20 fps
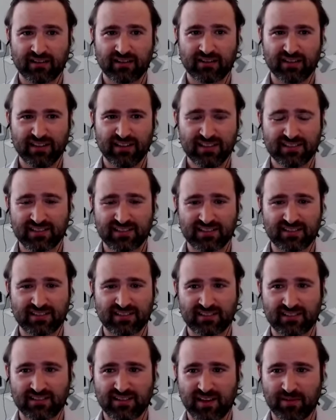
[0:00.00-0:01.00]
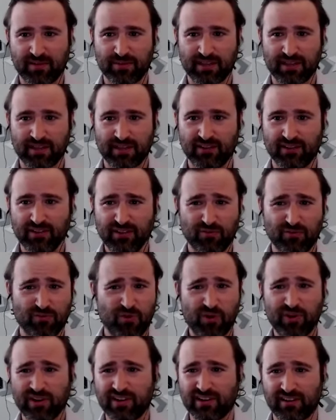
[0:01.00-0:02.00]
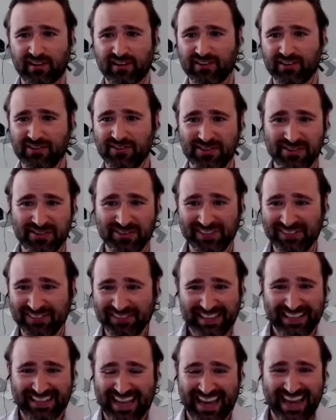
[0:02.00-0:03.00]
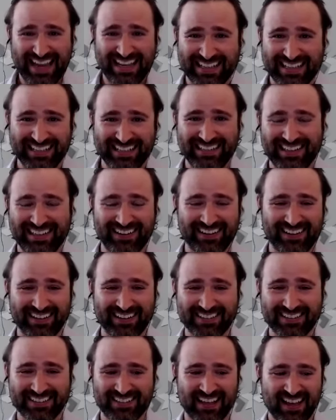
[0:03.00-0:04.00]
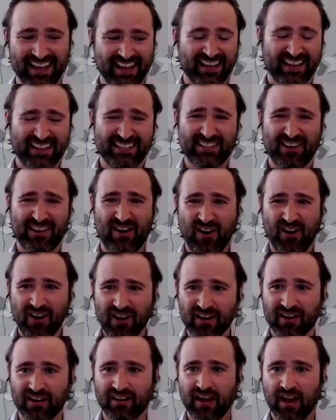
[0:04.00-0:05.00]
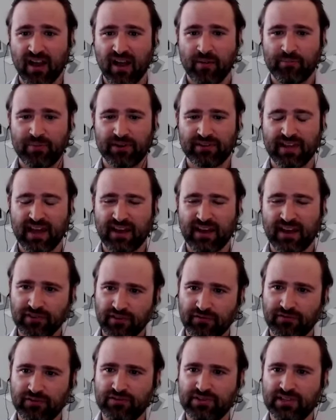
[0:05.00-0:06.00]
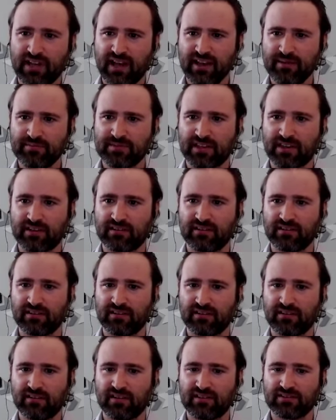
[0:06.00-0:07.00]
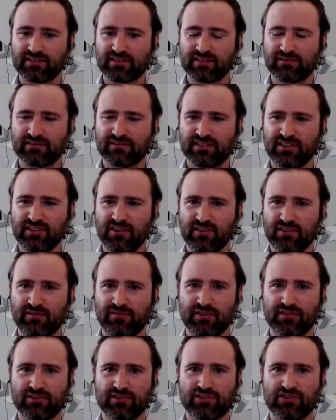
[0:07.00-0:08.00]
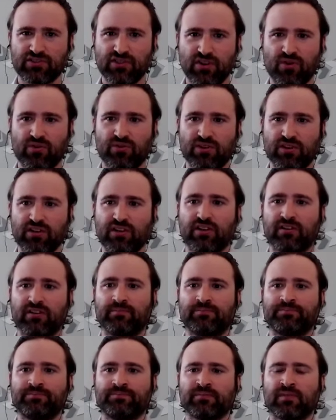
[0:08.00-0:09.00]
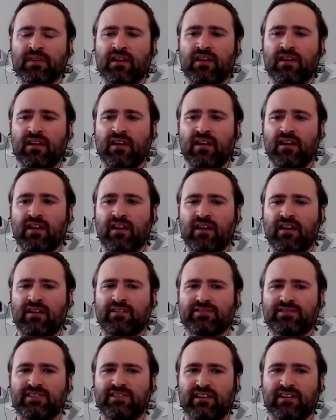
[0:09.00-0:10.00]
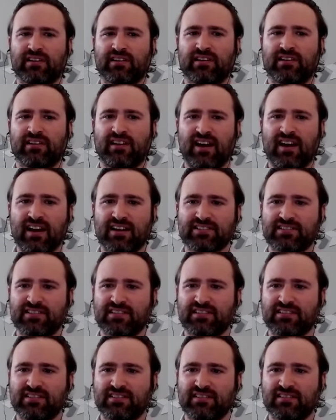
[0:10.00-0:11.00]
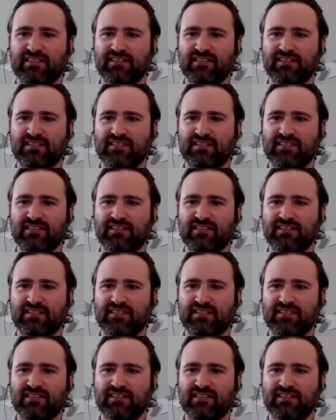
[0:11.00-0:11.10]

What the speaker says: you're a warrior. You like hanging in there, and it's hard. But after a few times, I was starting to feel so good. I was like, gosh, this